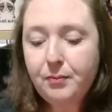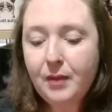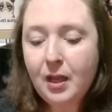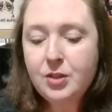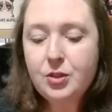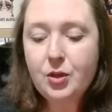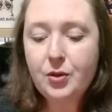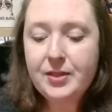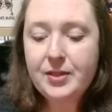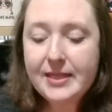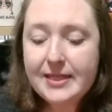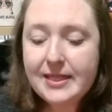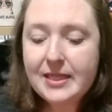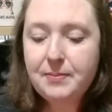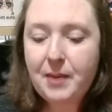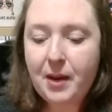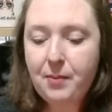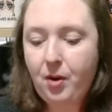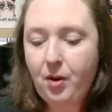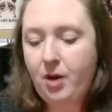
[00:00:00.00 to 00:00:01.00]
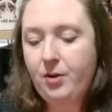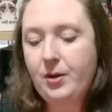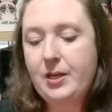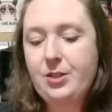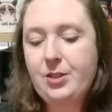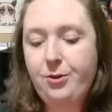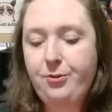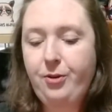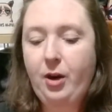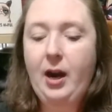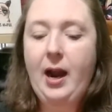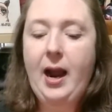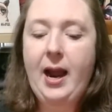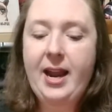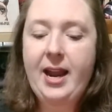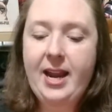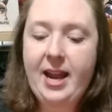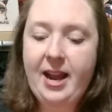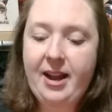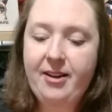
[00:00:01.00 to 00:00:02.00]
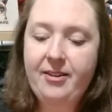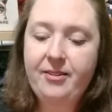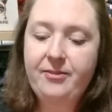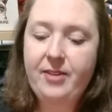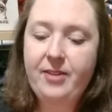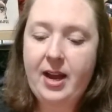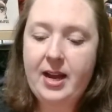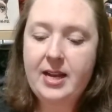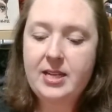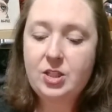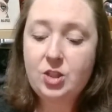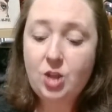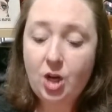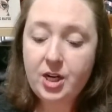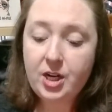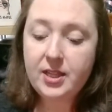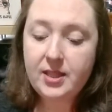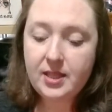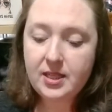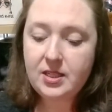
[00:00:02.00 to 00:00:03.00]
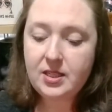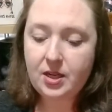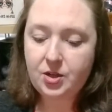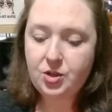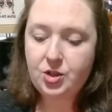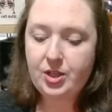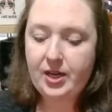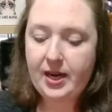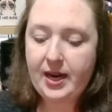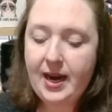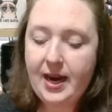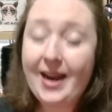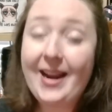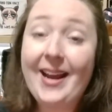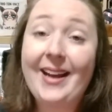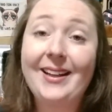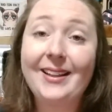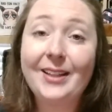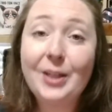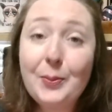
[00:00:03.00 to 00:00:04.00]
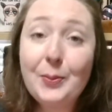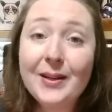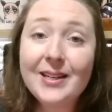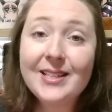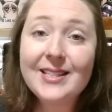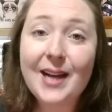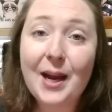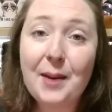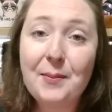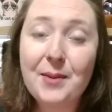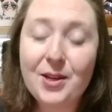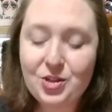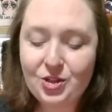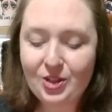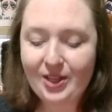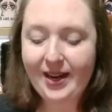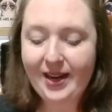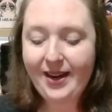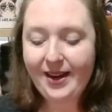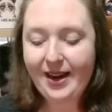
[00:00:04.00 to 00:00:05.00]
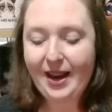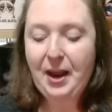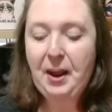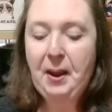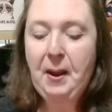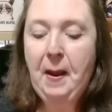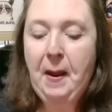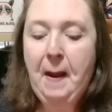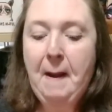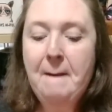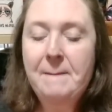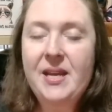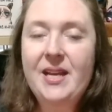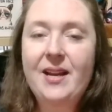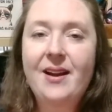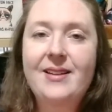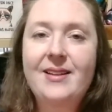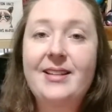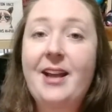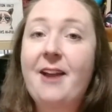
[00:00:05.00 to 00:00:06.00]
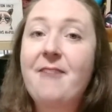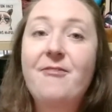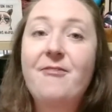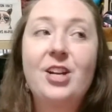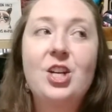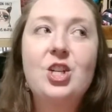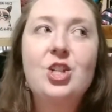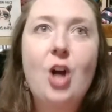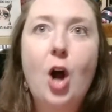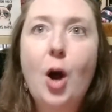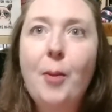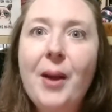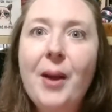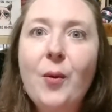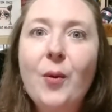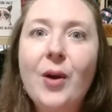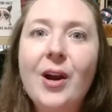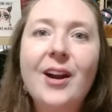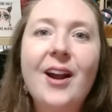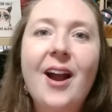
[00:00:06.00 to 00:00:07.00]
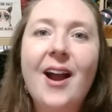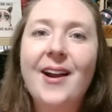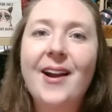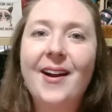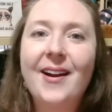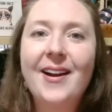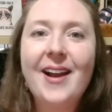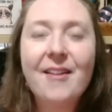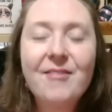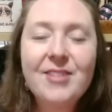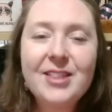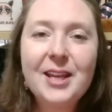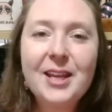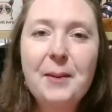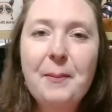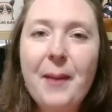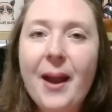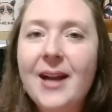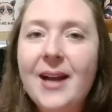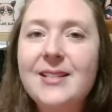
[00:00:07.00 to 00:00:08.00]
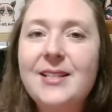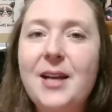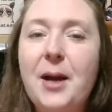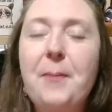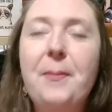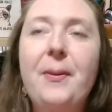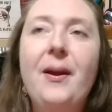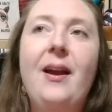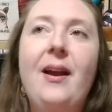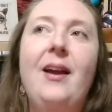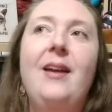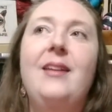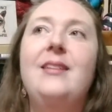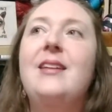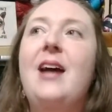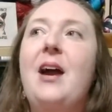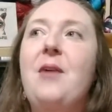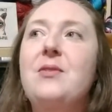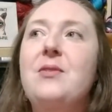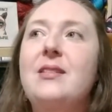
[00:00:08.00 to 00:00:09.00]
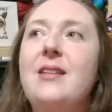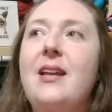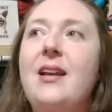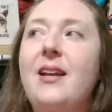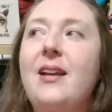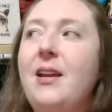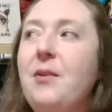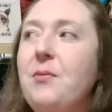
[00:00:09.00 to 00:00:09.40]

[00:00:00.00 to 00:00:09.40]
So this is my progress so far. I started this yesterday. I had a little bit of time yesterday, because I finished all my work, I got everything packed up, and I was like, it